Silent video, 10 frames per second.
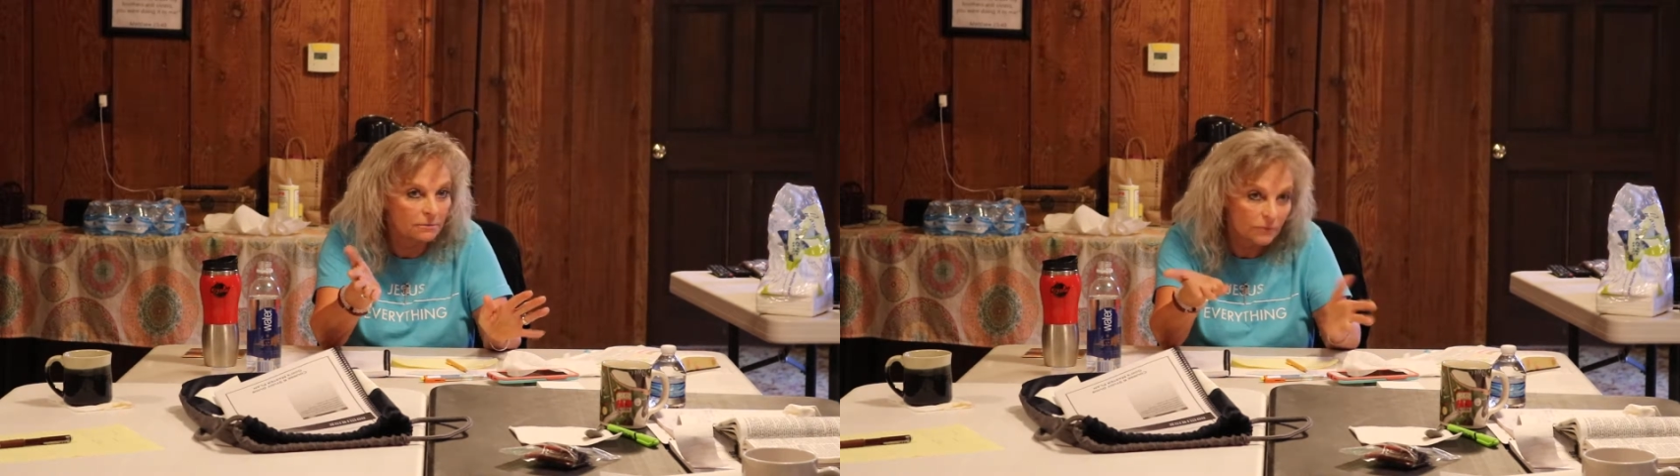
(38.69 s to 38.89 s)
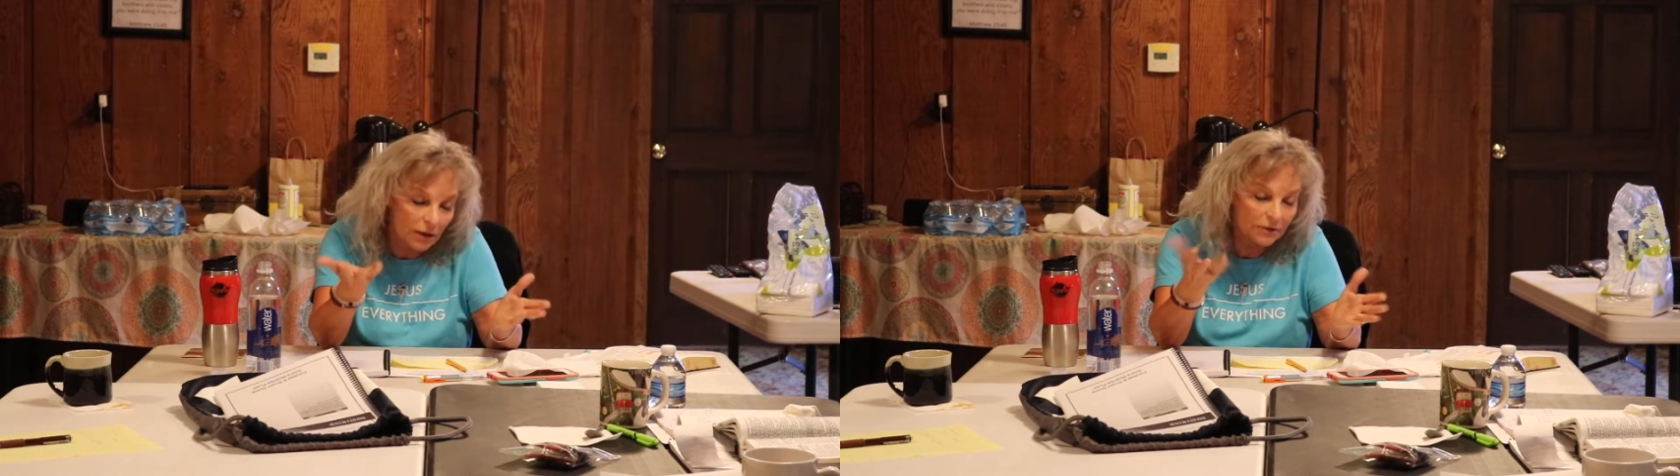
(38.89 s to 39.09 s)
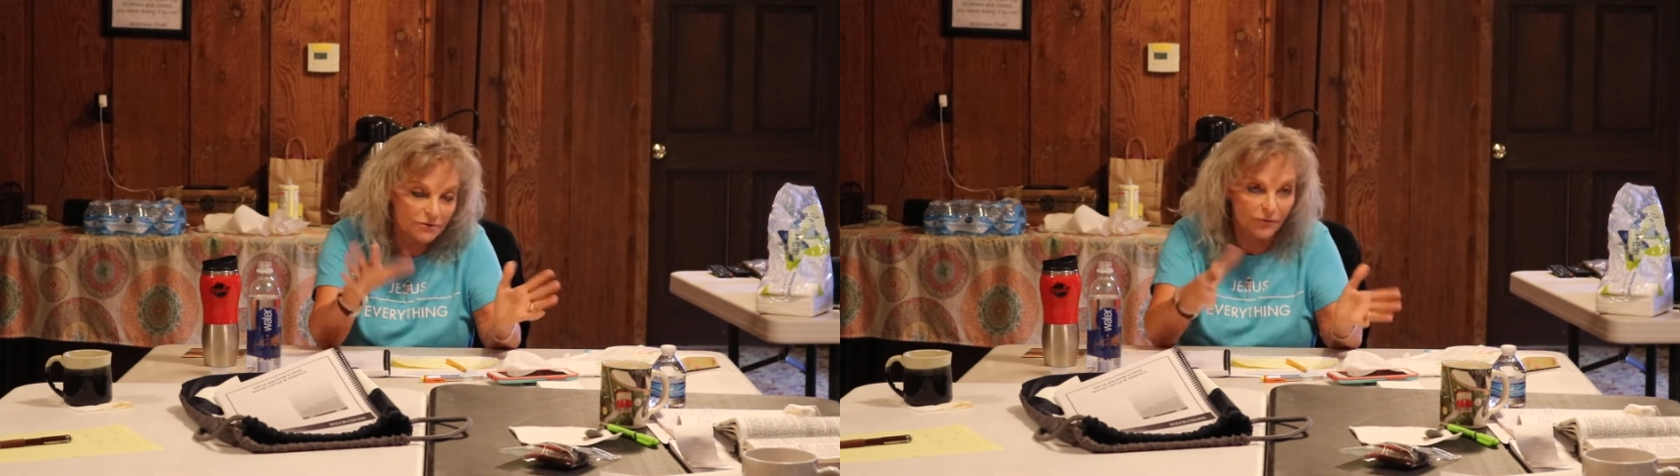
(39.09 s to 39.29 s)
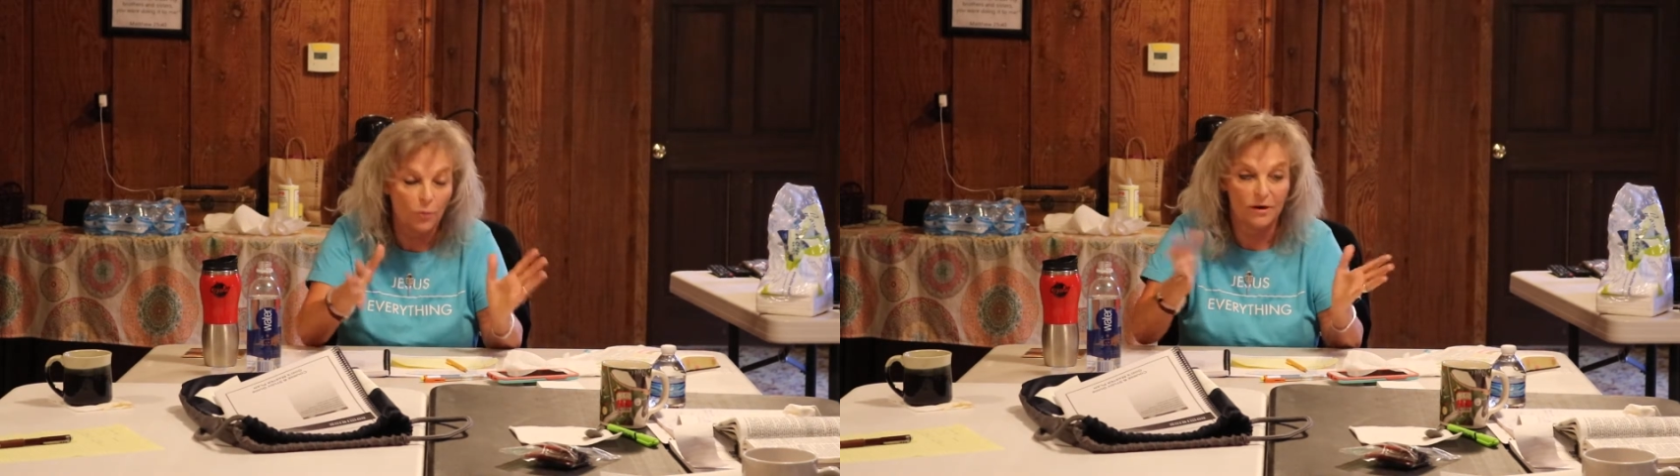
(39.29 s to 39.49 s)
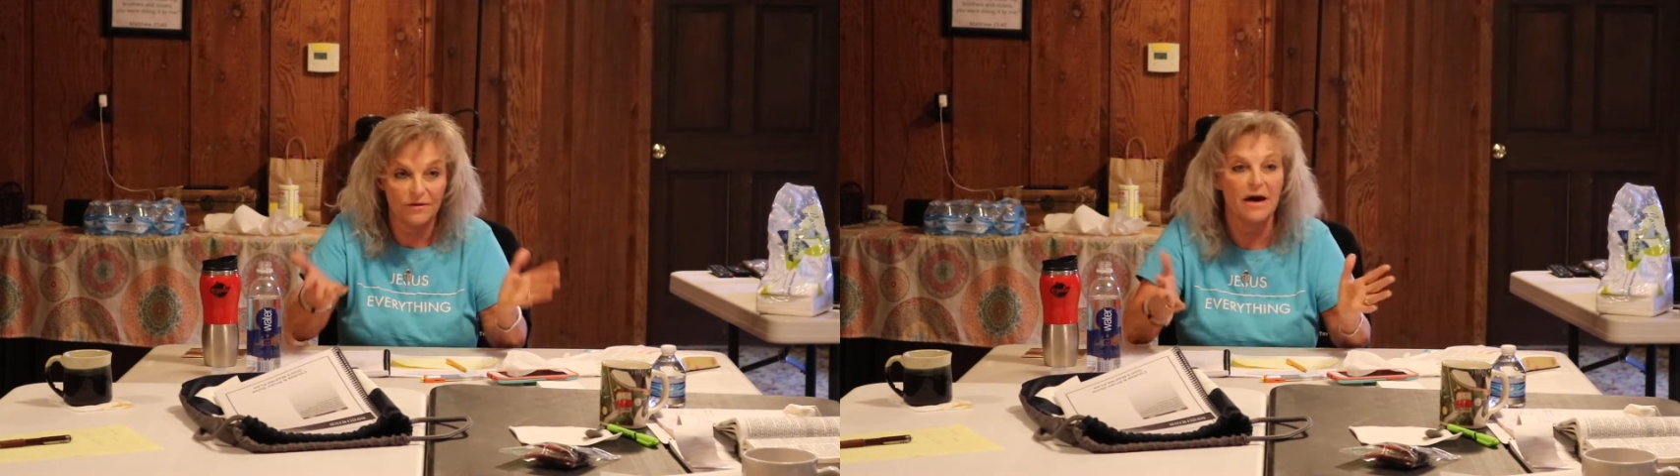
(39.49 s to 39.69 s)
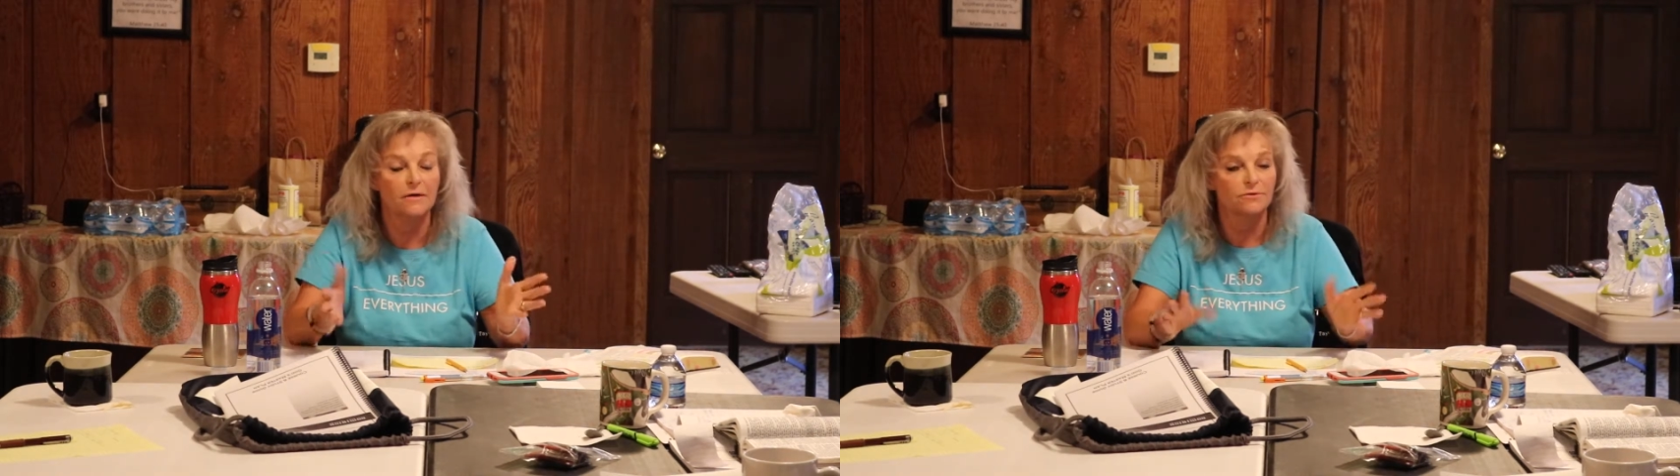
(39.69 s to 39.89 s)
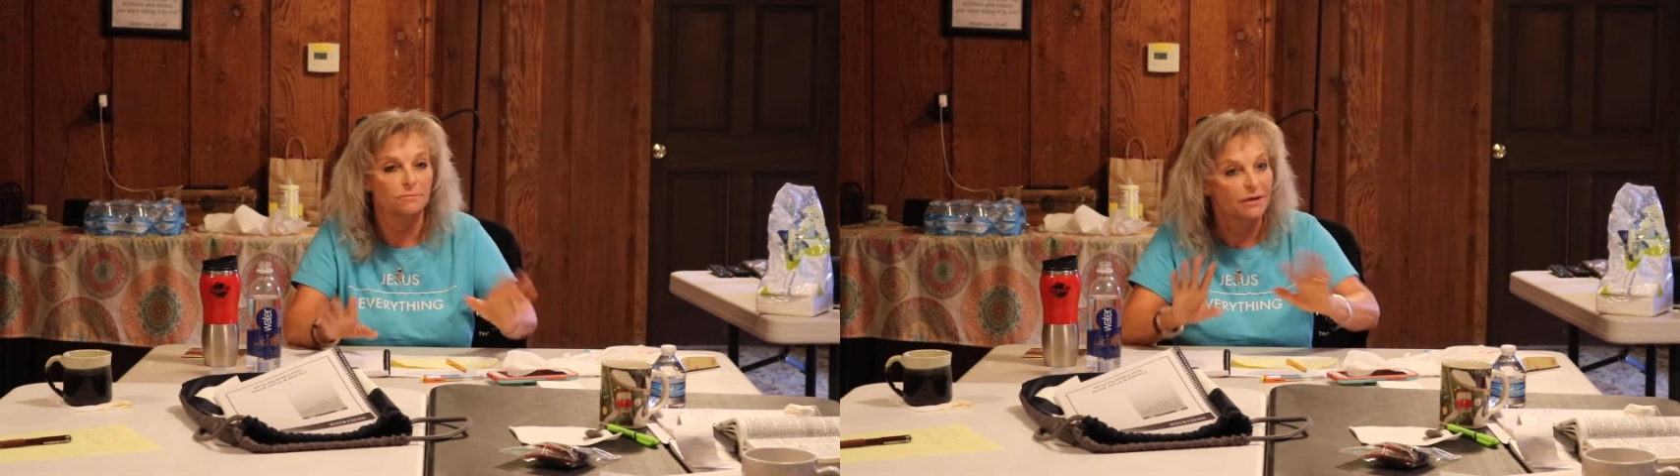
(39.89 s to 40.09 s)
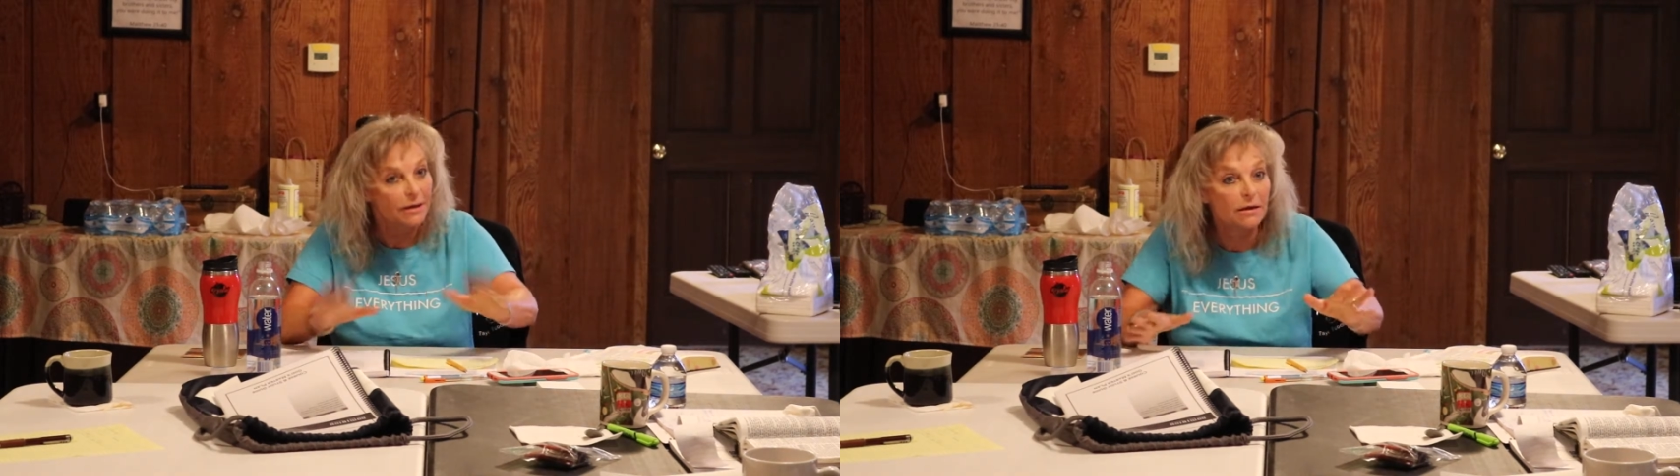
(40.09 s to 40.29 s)
Well, it was
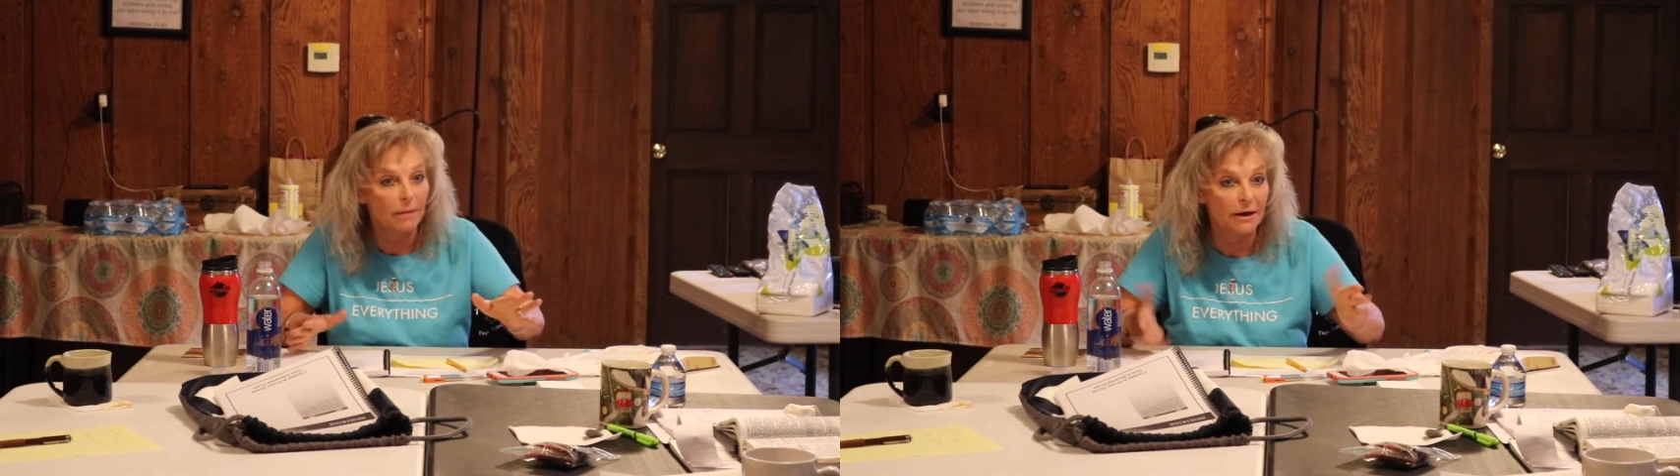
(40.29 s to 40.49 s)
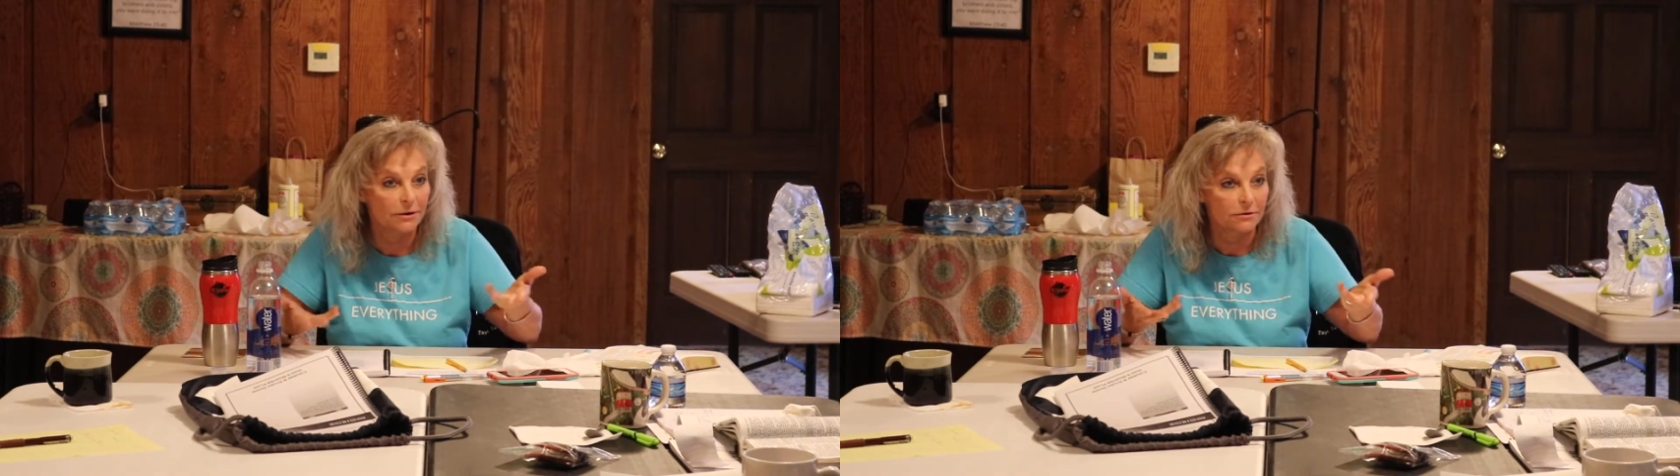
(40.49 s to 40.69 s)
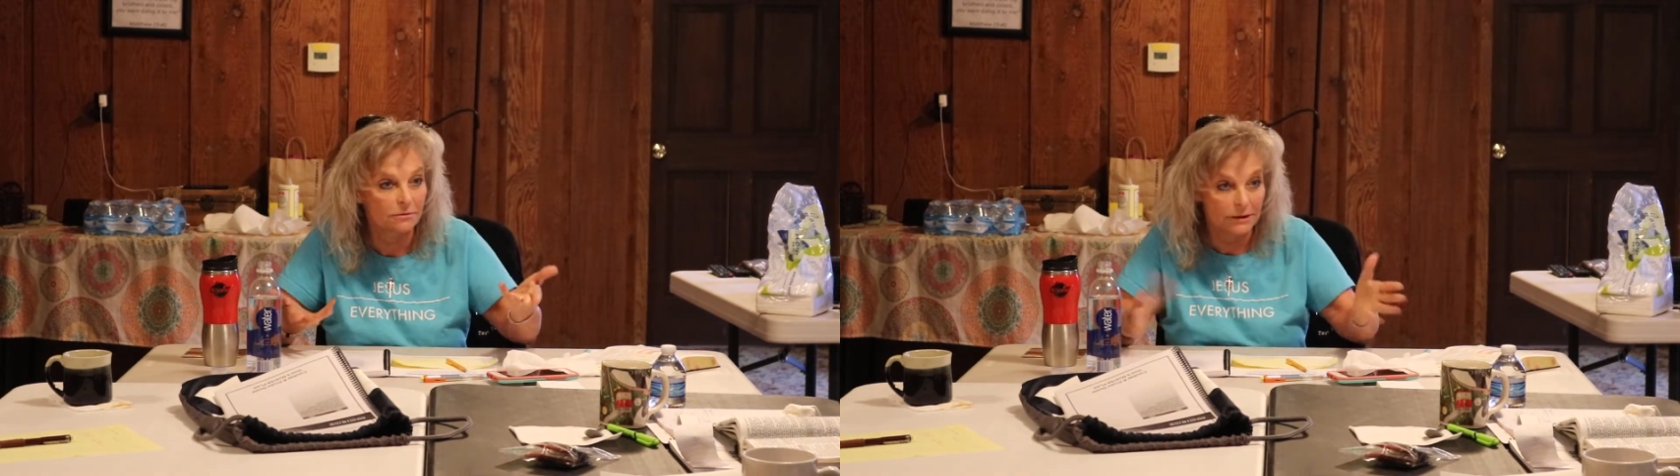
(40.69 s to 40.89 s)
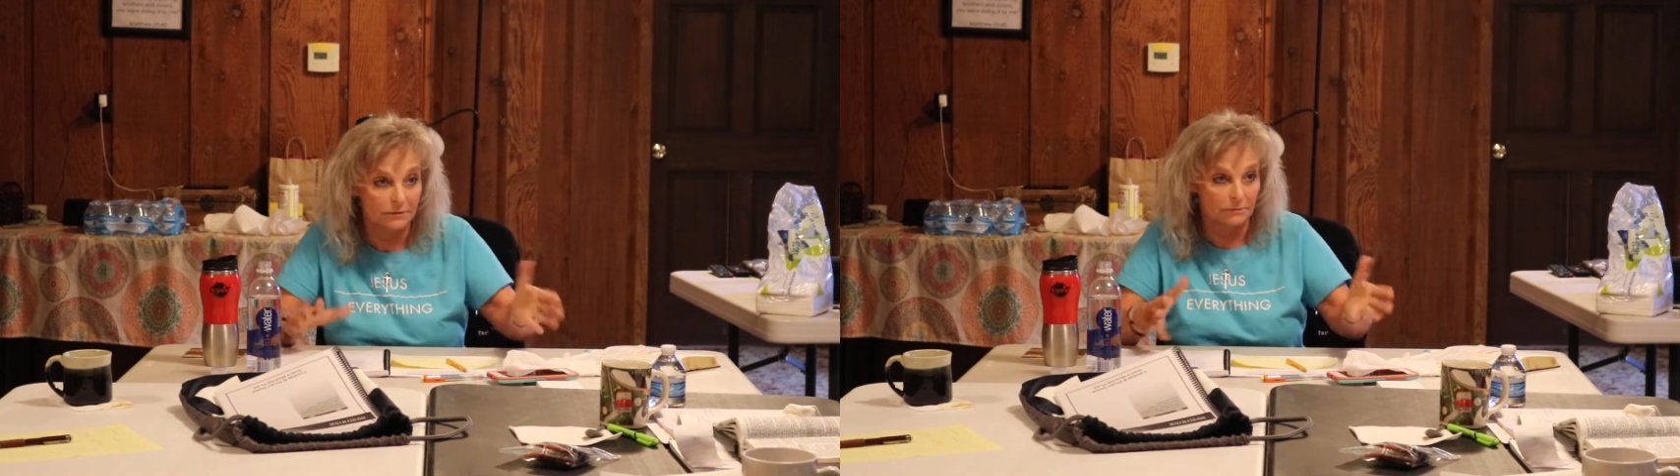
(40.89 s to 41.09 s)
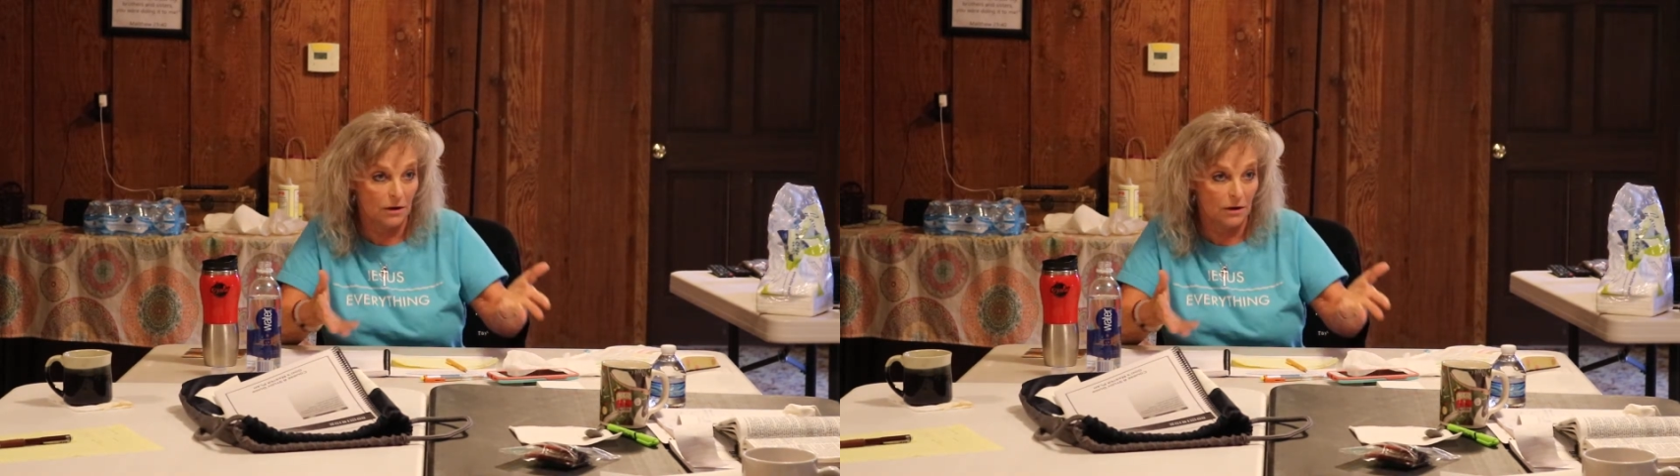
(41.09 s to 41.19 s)
$40,000, but anybody could get...